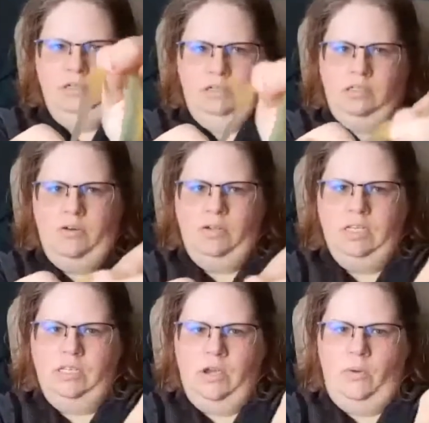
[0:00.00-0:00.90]
so it
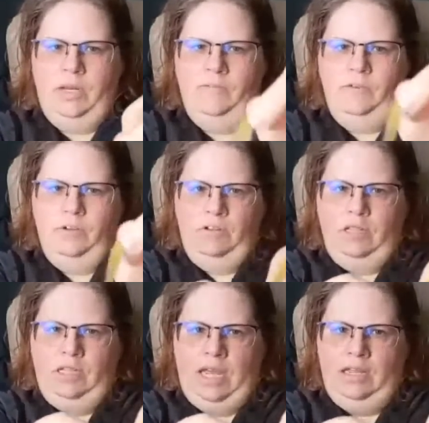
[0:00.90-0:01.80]
doesn't go any further than
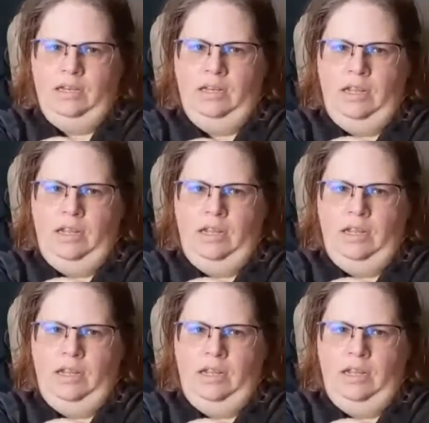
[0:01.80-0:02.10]
that.